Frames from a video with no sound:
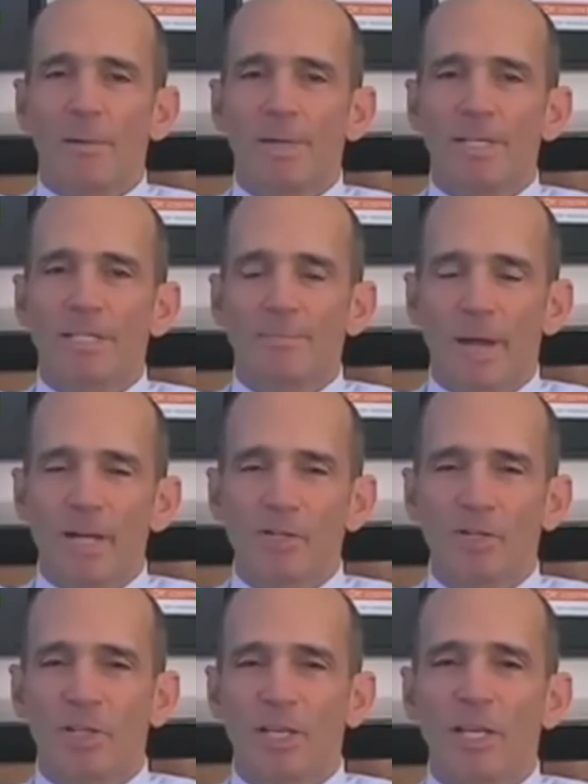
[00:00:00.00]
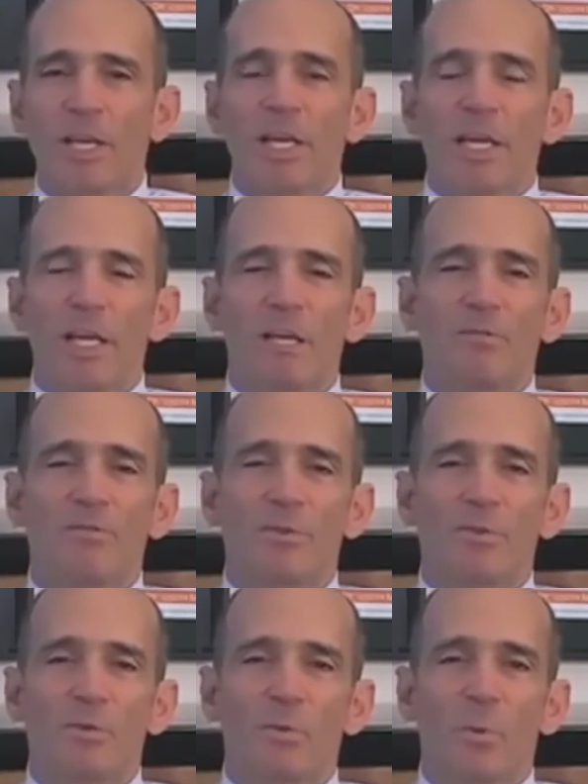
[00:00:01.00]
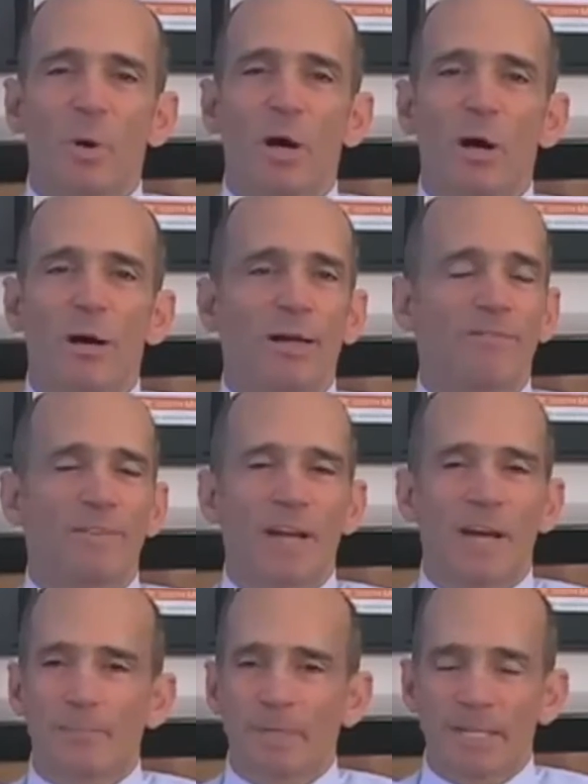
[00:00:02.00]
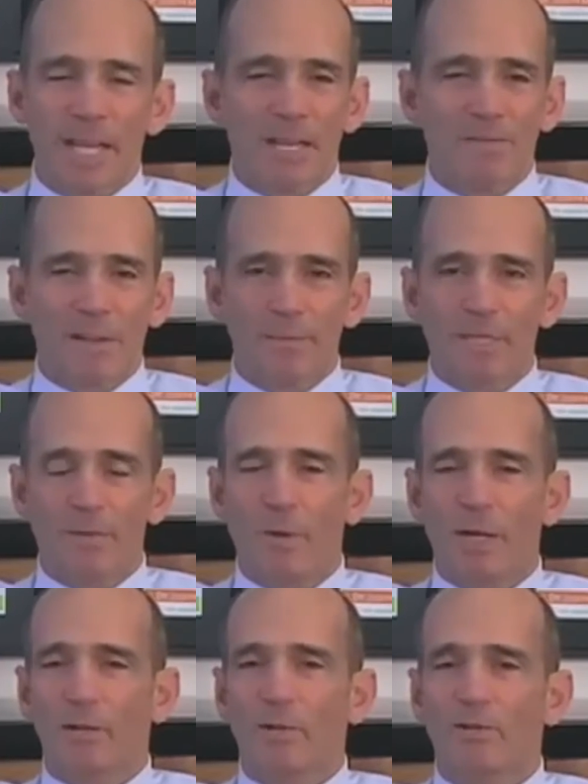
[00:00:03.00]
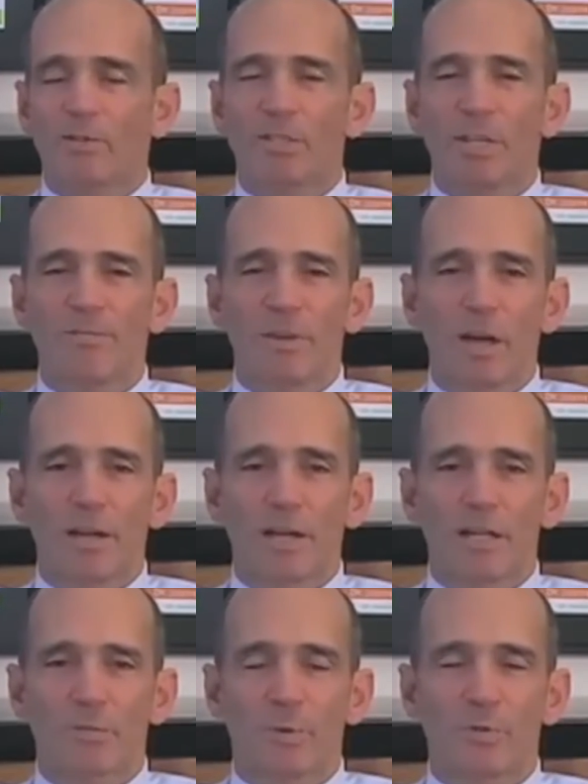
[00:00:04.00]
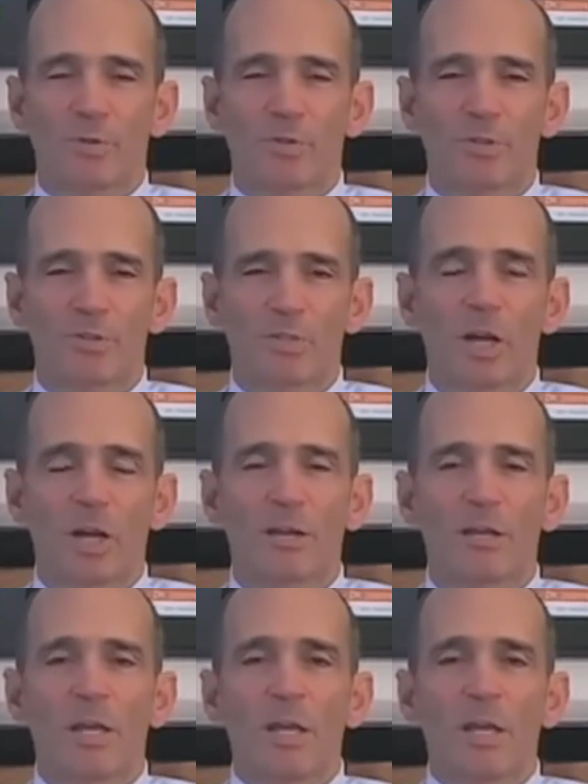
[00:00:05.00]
Especially if you have not been taking vitamin D regularly or just have not had exposure to the sun.